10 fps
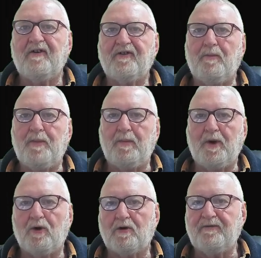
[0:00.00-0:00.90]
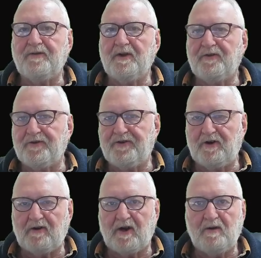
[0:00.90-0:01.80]
the bibliography in
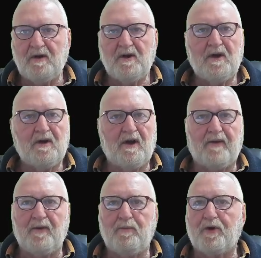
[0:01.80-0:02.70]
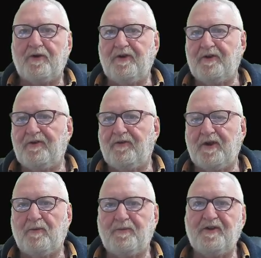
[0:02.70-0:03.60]
Zotero and then put it into the
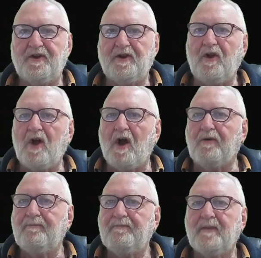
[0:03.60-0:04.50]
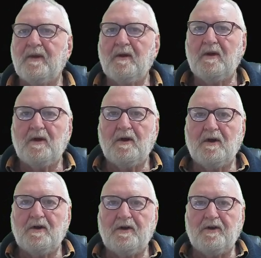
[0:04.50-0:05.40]
Obsidian note.
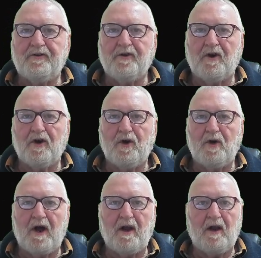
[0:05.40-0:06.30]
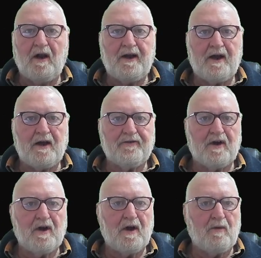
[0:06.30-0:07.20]
So let us
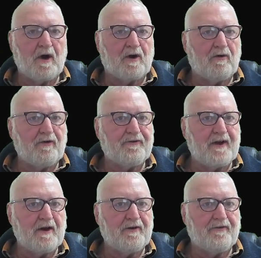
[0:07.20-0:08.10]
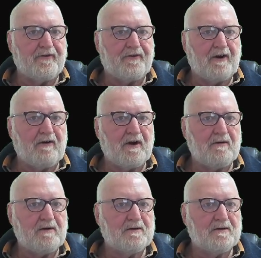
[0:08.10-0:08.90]
go across down to Zotero